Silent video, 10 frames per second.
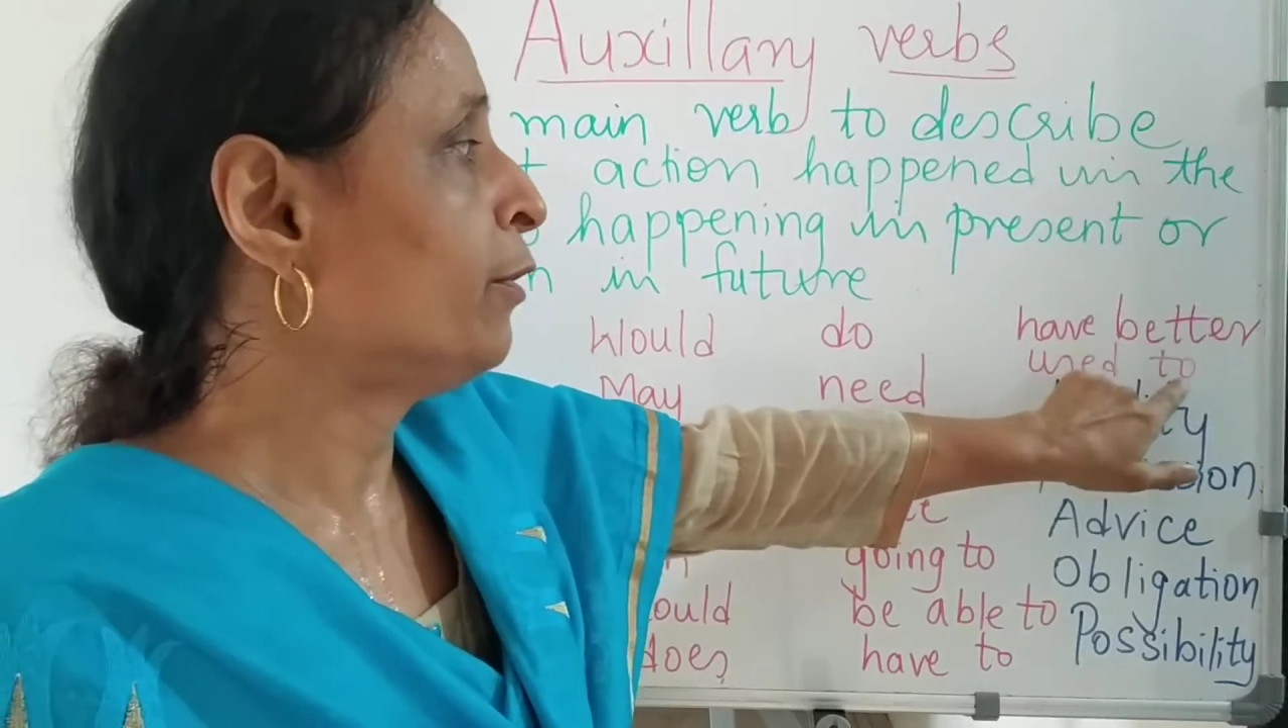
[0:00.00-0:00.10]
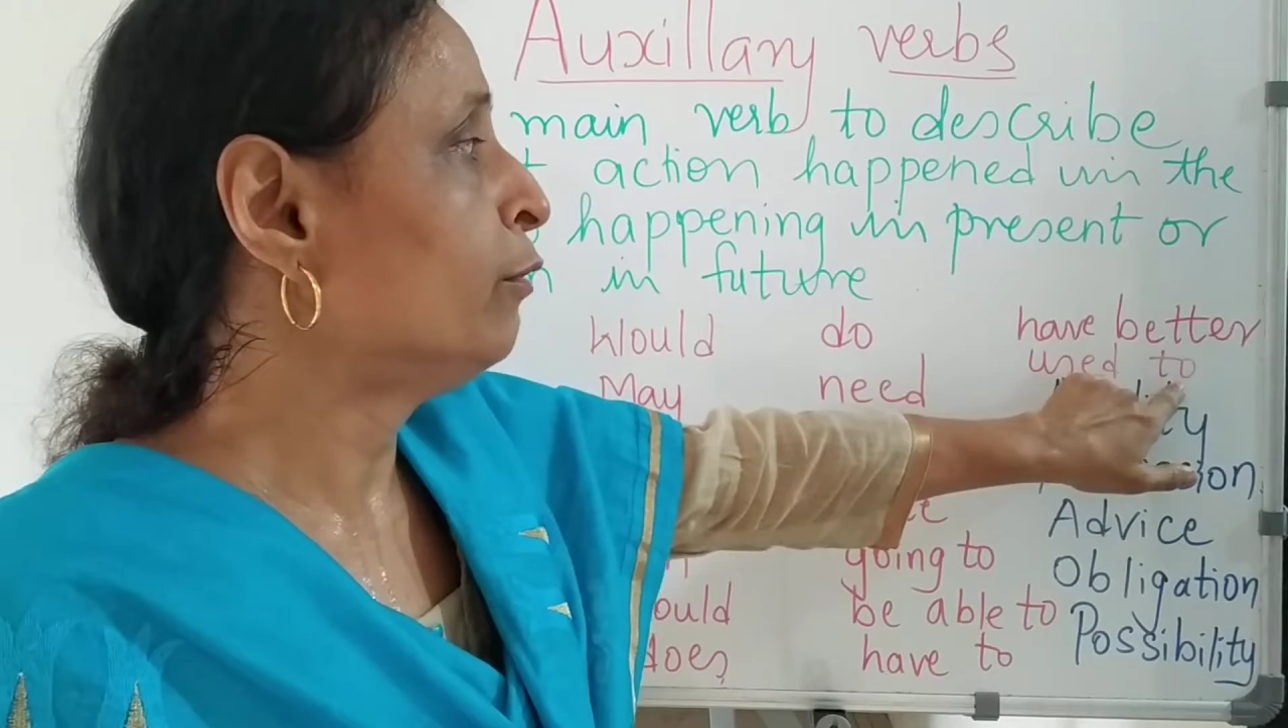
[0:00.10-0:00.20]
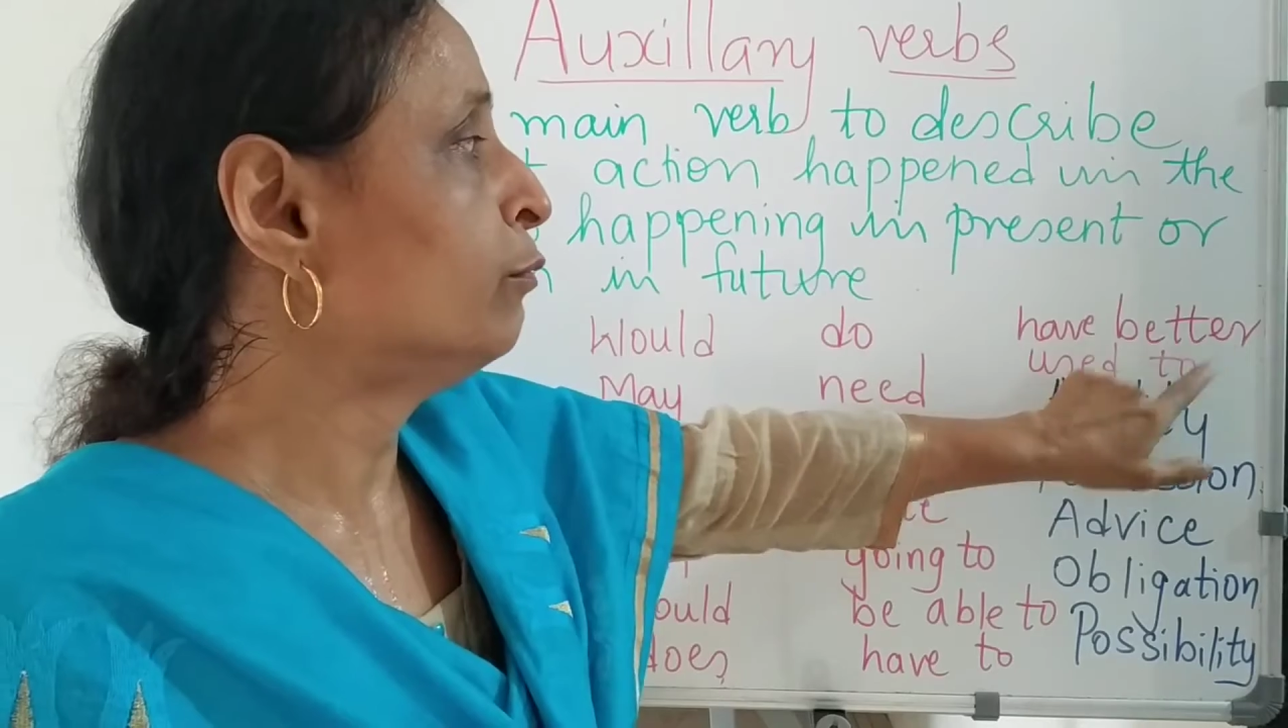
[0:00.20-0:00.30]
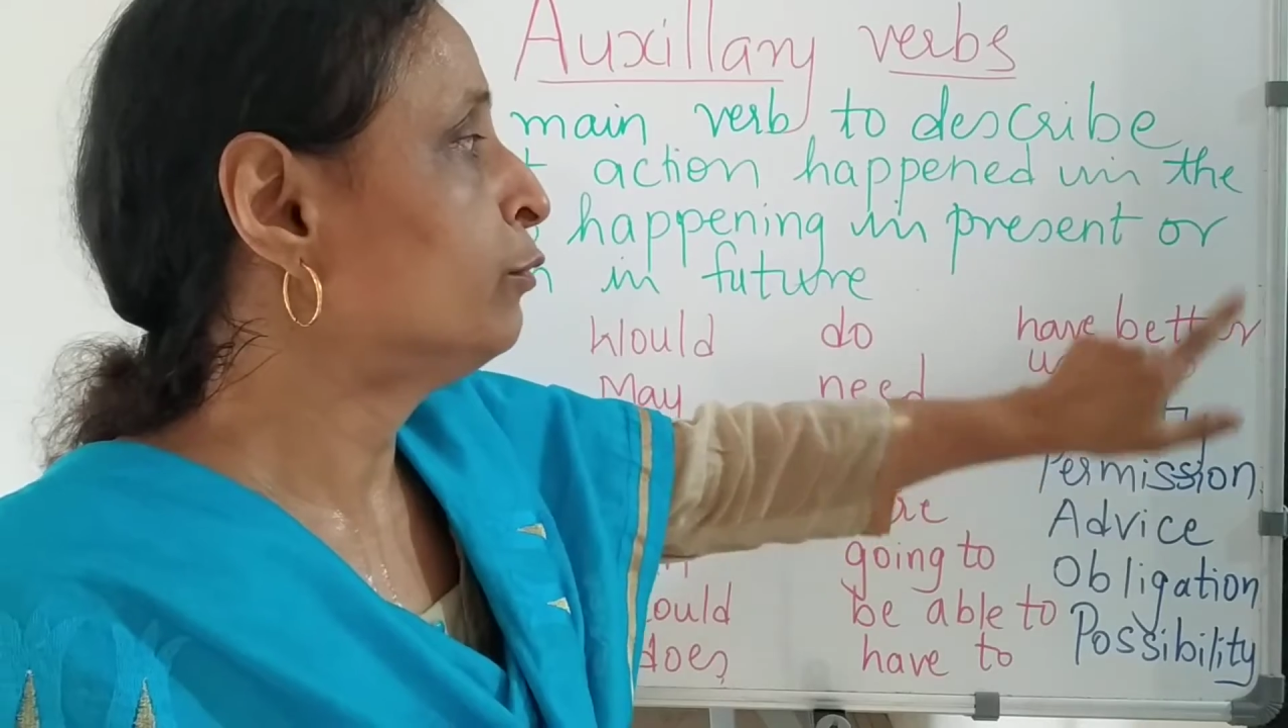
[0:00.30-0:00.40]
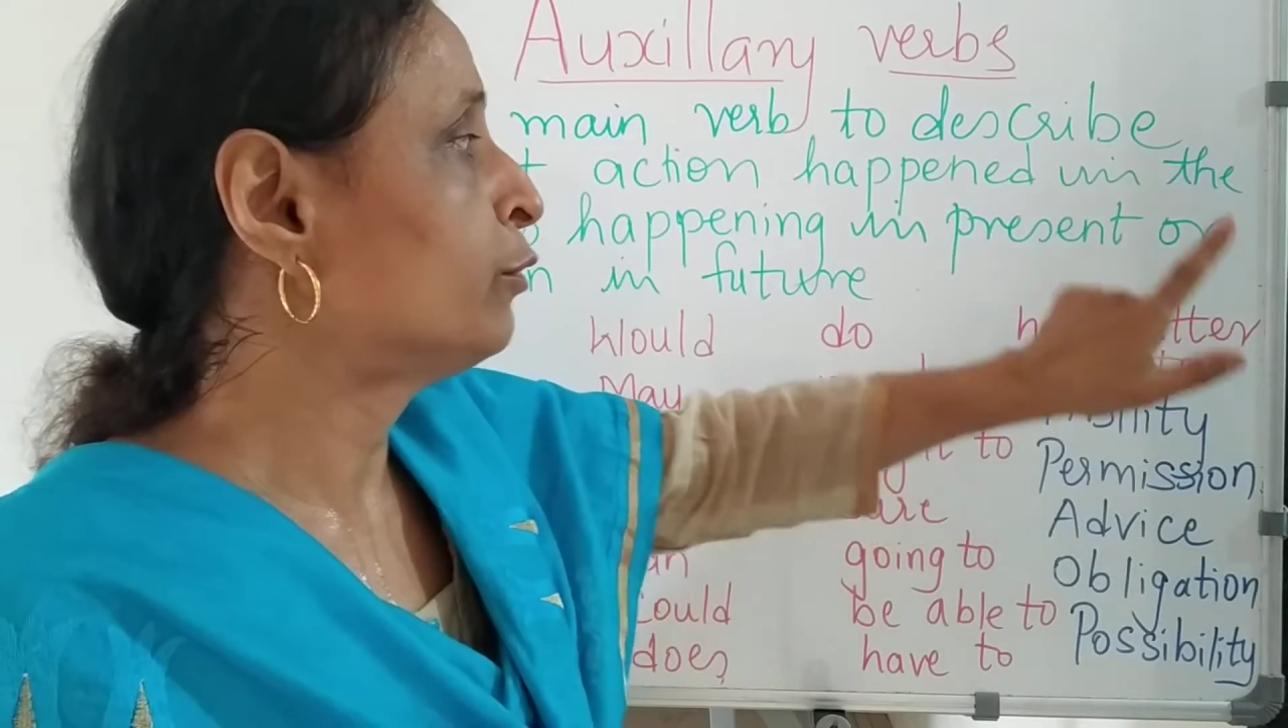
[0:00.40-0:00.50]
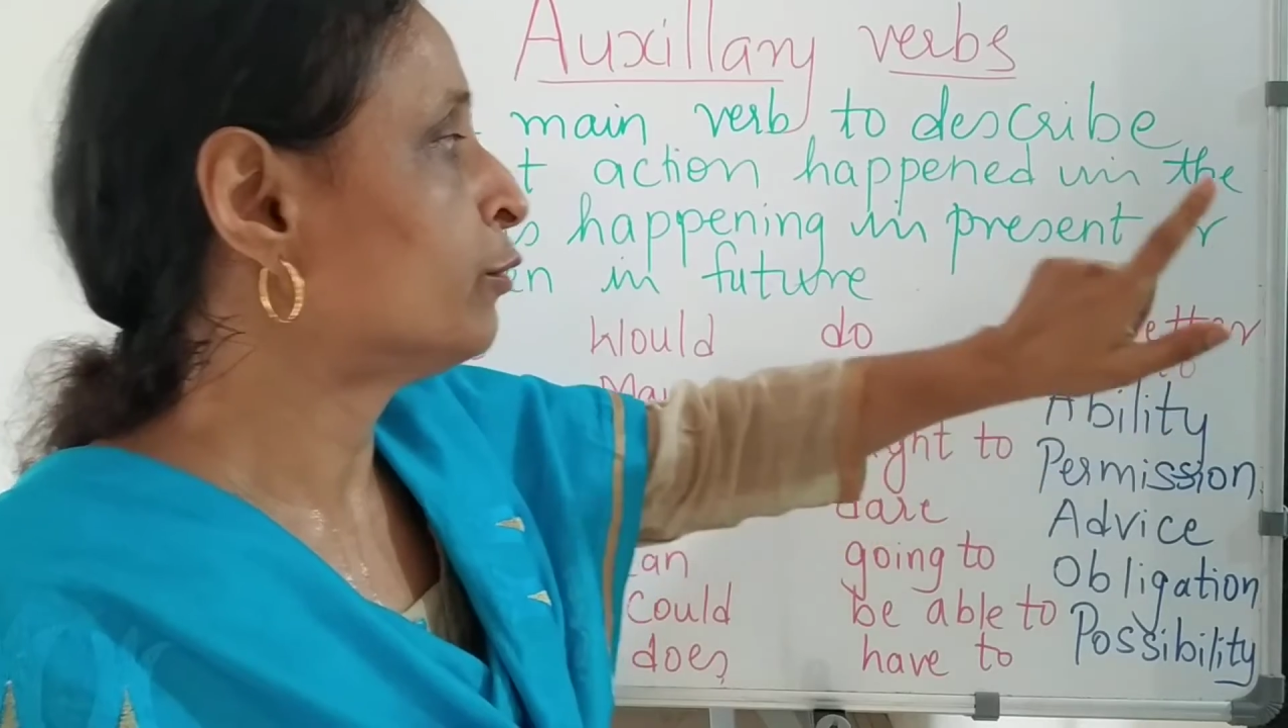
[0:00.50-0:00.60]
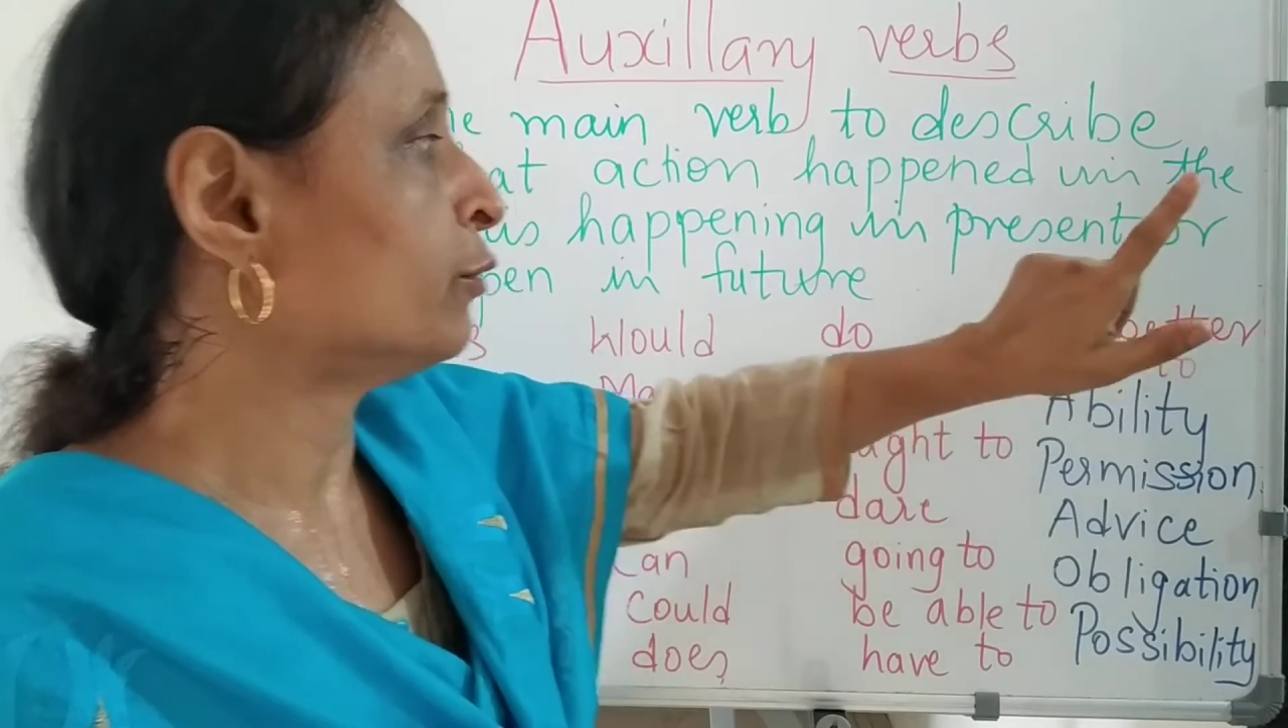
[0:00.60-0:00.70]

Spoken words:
used